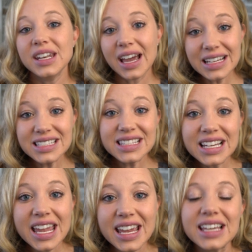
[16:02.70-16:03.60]
nice thing
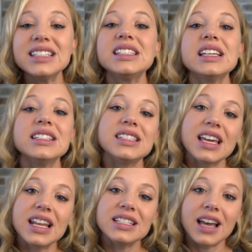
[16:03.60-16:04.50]
is
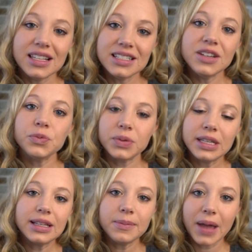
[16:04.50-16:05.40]
that it doesn't
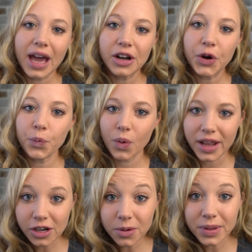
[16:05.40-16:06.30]
really matter what
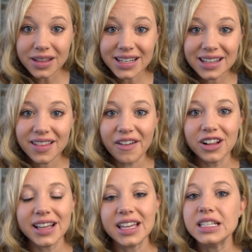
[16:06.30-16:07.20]
your ability level
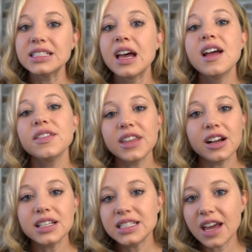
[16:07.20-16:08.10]
is. There
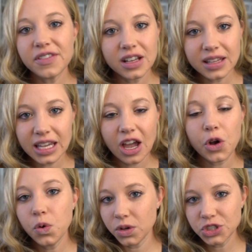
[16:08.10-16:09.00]
is definitely a
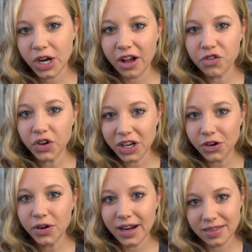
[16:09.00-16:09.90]
cool trail for
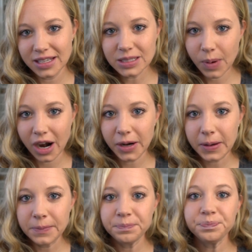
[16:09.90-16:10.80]
you in this park.